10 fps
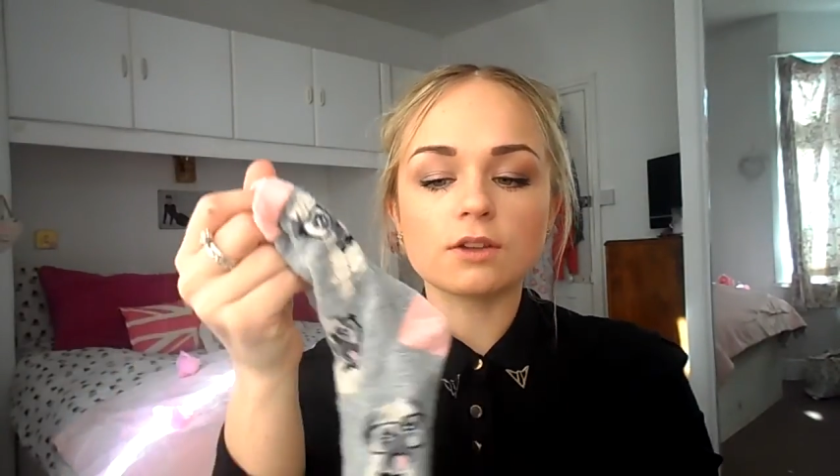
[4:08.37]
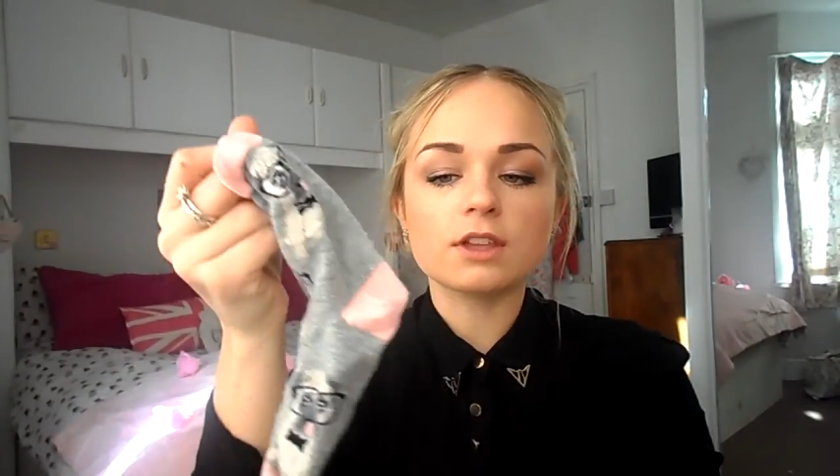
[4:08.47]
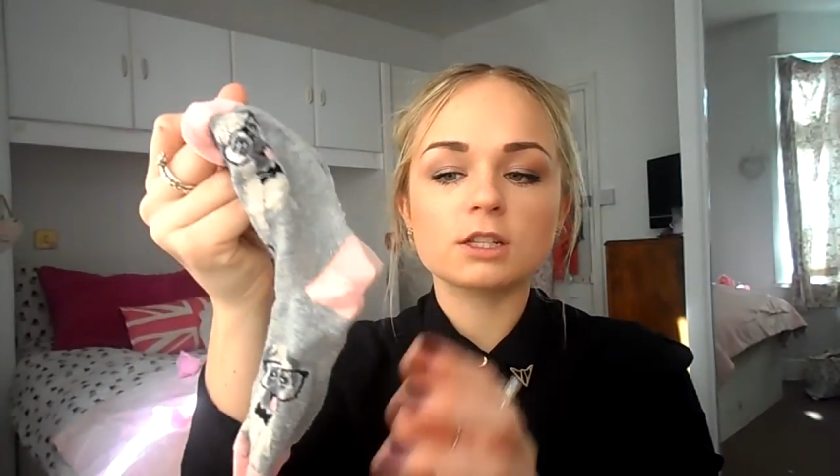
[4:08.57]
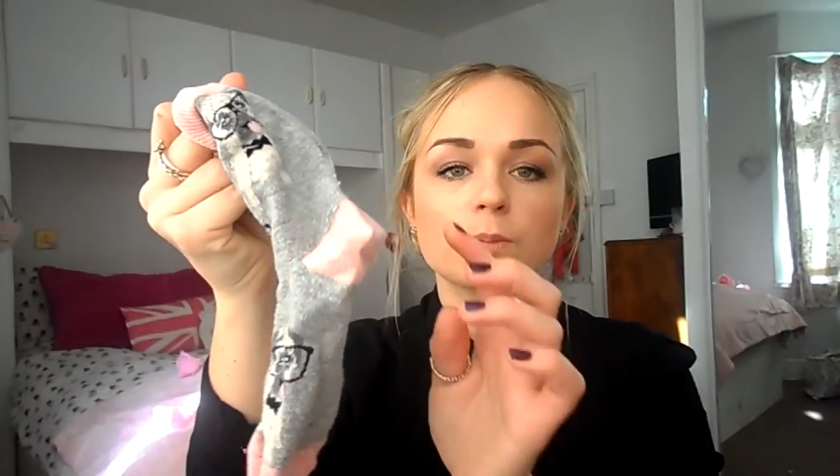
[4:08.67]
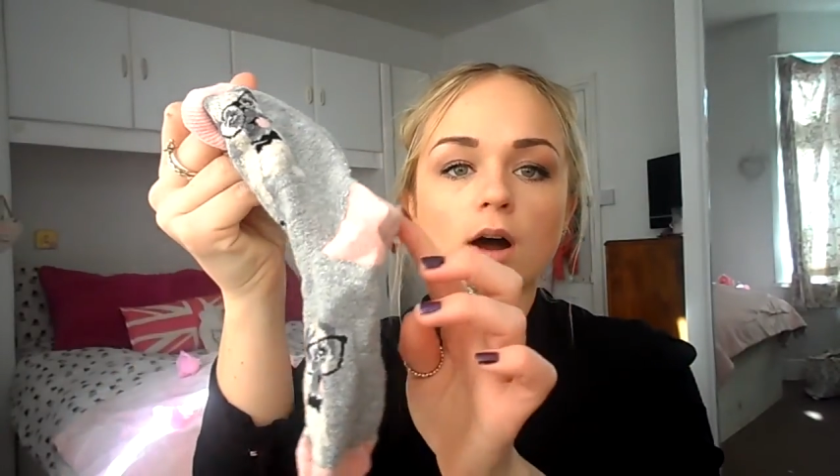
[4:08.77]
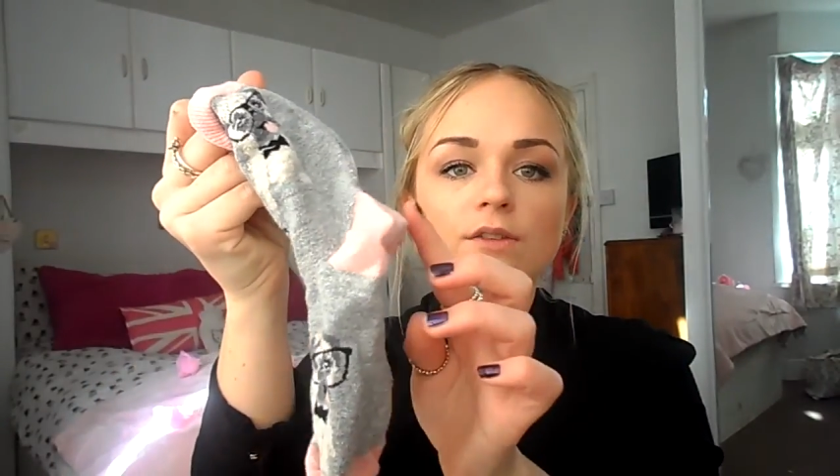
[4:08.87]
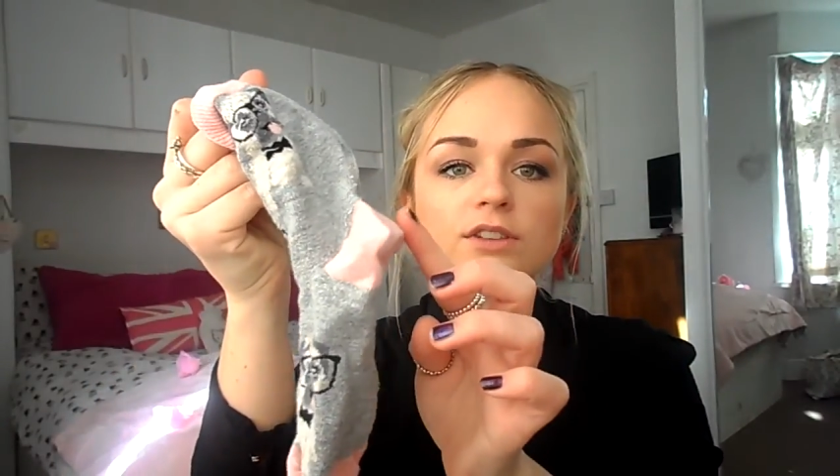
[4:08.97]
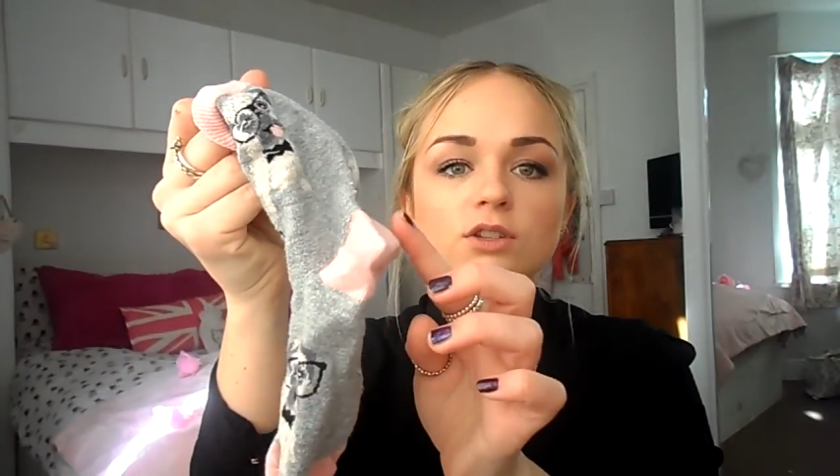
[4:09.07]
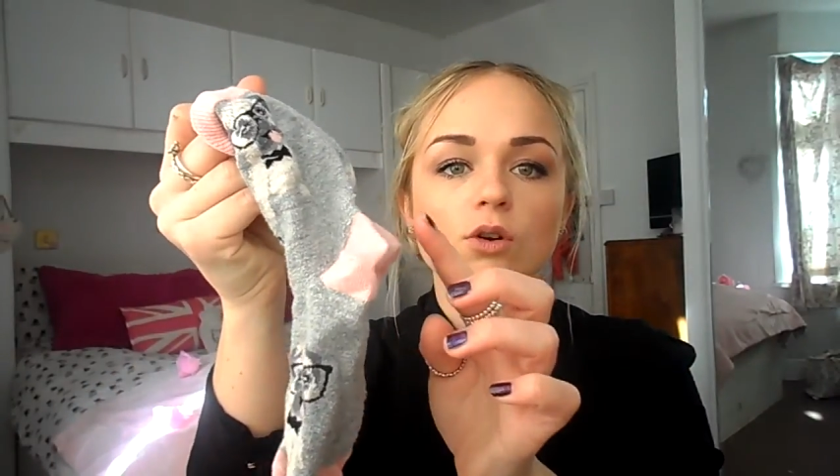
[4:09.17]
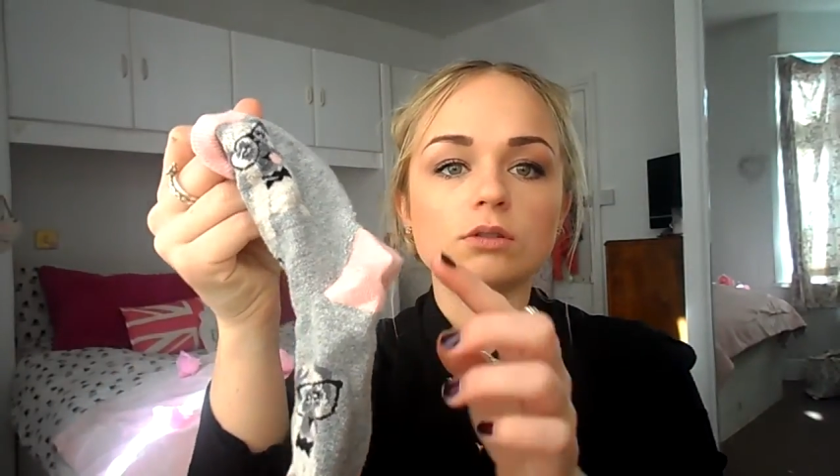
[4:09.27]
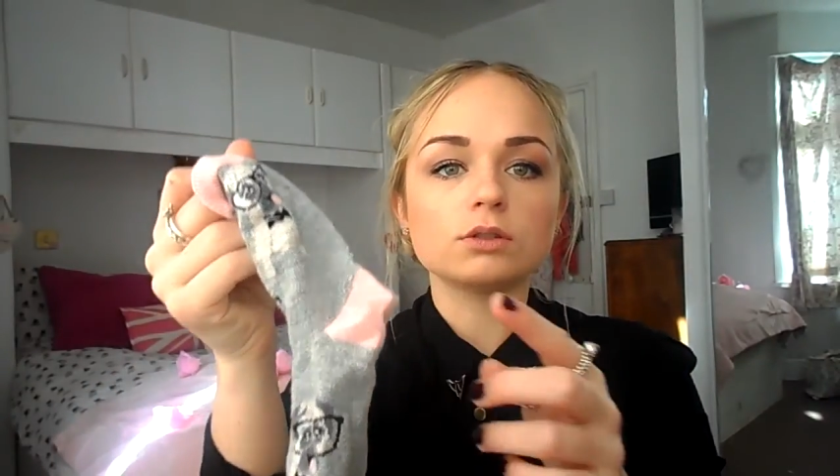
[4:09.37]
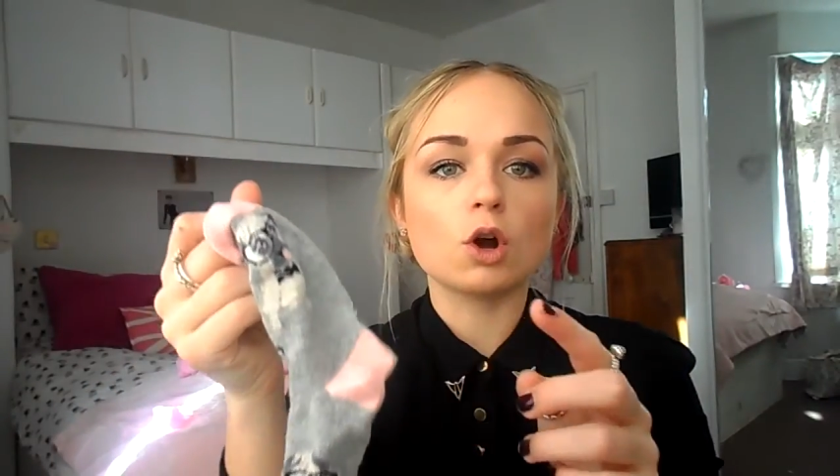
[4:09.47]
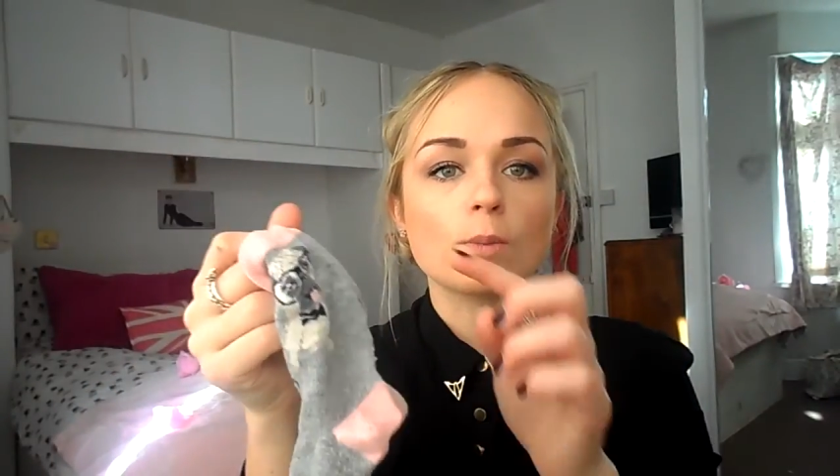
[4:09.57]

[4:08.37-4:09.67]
so this part of the sock